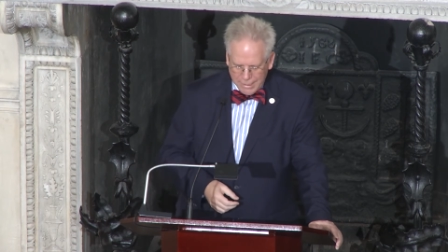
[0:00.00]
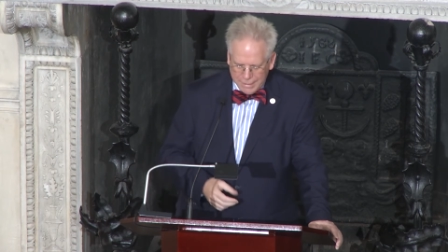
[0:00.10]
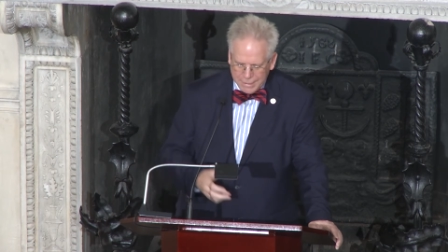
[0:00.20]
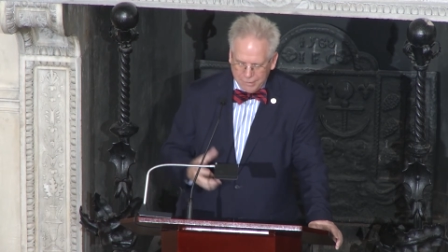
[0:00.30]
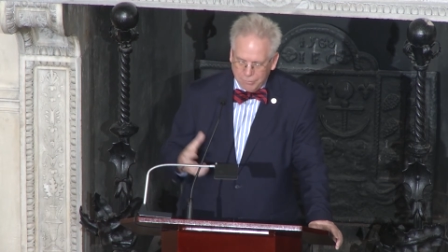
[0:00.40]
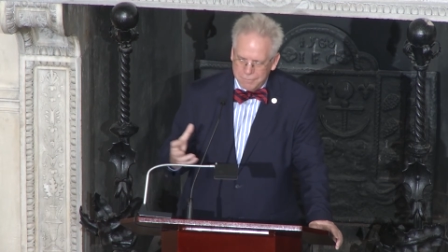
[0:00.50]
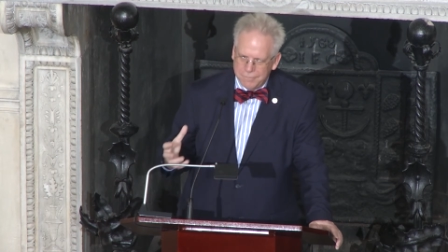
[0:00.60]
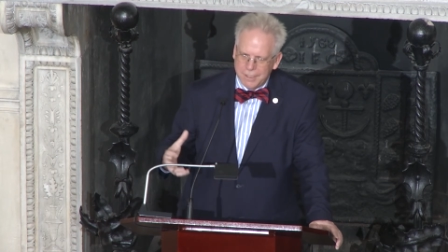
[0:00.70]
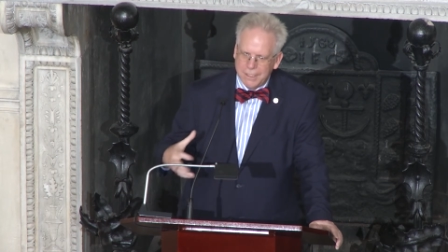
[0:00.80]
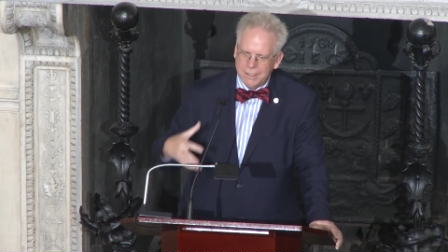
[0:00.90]
and they would
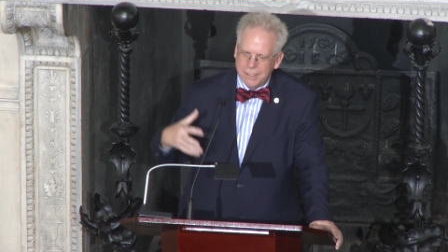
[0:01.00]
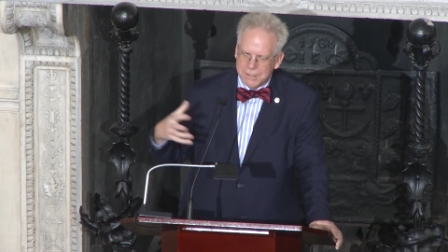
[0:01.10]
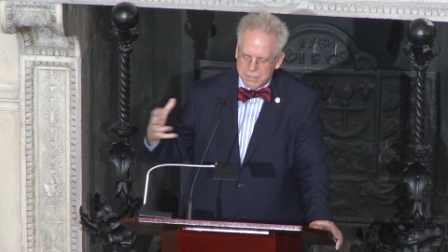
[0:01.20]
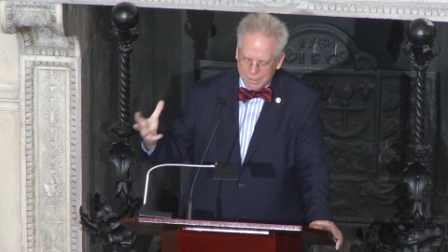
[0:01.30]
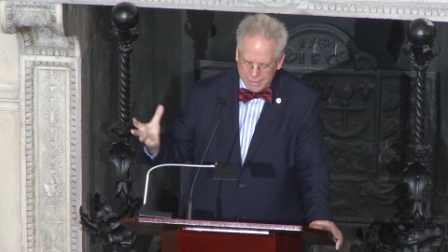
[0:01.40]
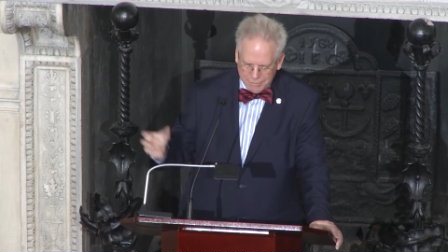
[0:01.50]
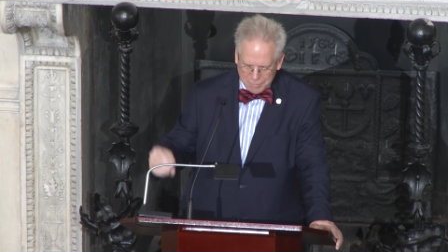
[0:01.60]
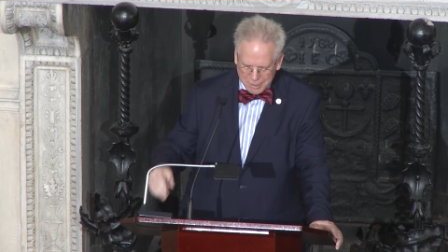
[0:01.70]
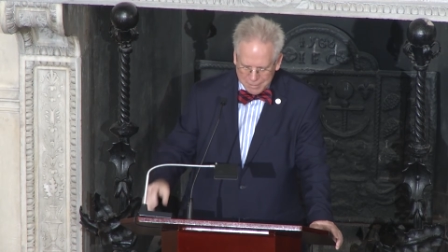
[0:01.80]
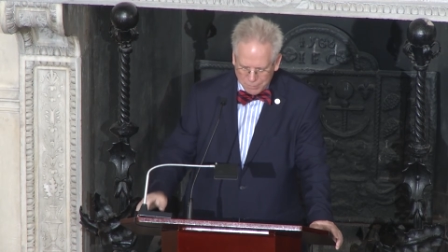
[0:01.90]
feed the
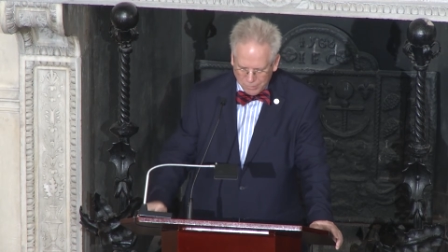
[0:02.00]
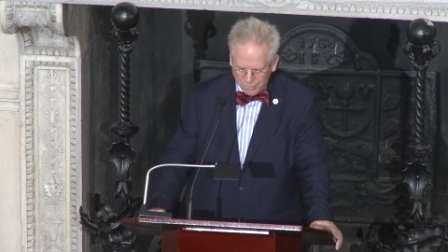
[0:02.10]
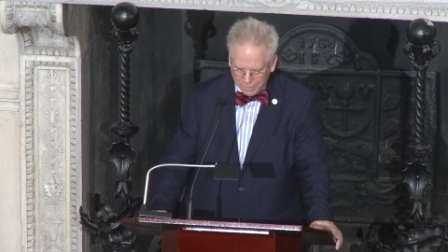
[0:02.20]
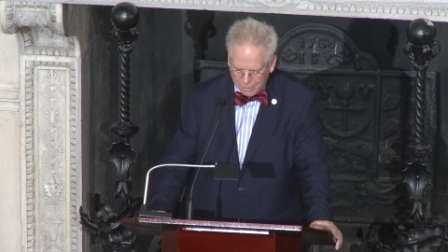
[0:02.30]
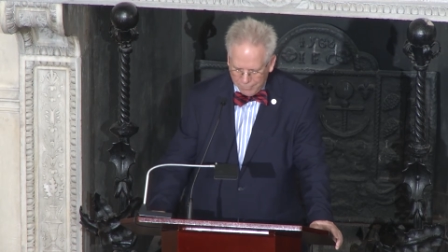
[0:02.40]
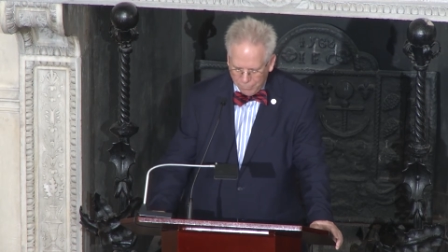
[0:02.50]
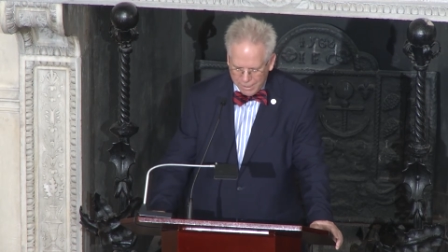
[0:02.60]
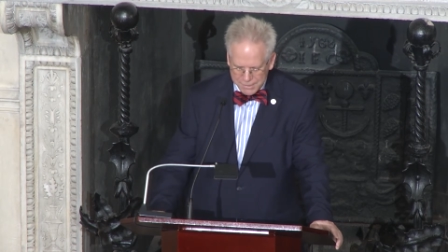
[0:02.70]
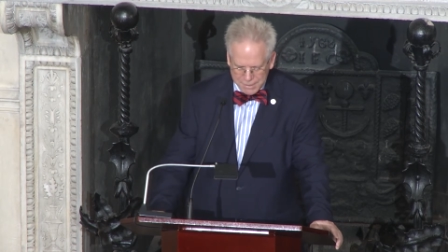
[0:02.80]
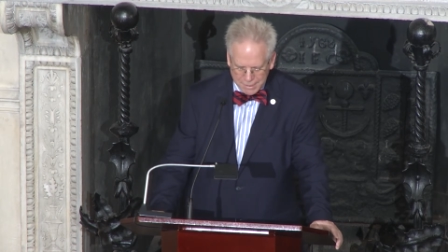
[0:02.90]
enslaved people of the
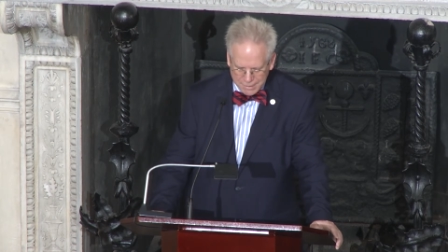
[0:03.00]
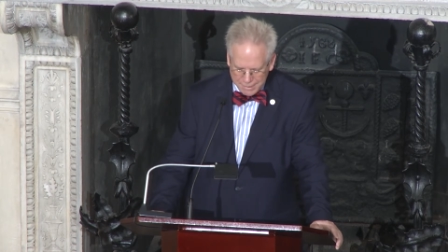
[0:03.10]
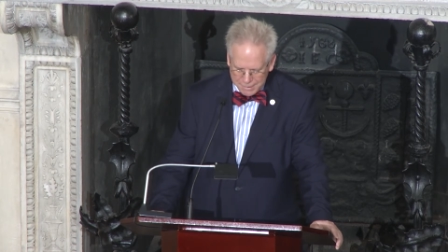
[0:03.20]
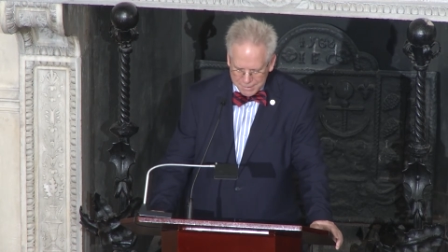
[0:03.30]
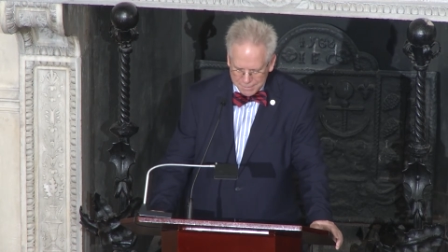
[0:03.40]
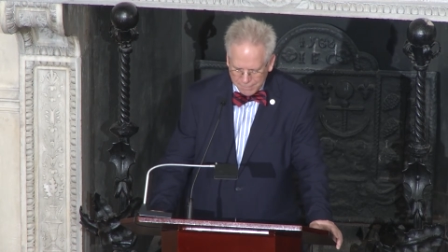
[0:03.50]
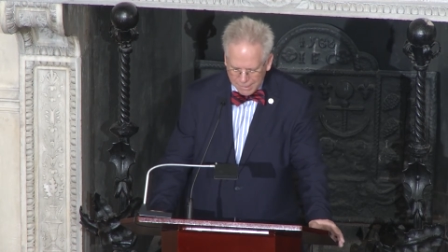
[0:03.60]
West Indies.